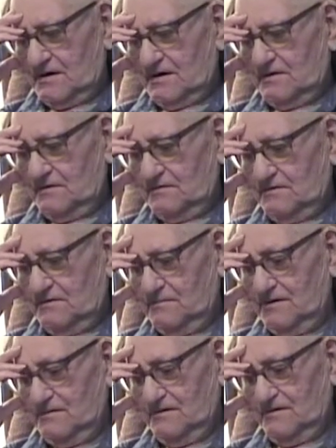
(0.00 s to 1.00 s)
don't
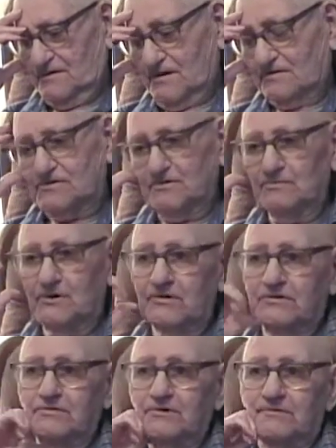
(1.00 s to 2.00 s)
remember. Not too
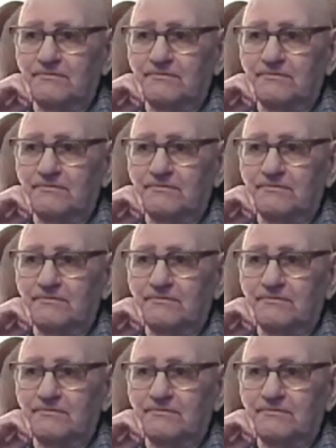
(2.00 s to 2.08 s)
much.